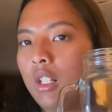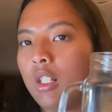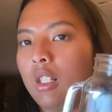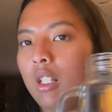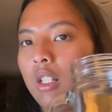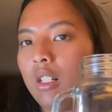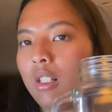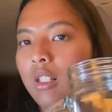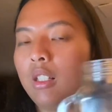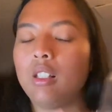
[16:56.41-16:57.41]

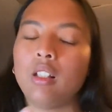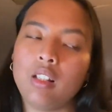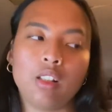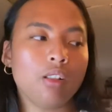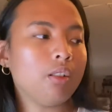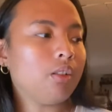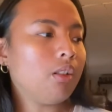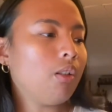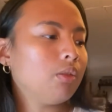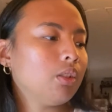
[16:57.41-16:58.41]
since it's good
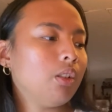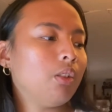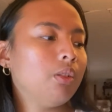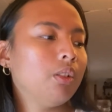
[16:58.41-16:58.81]
though to go.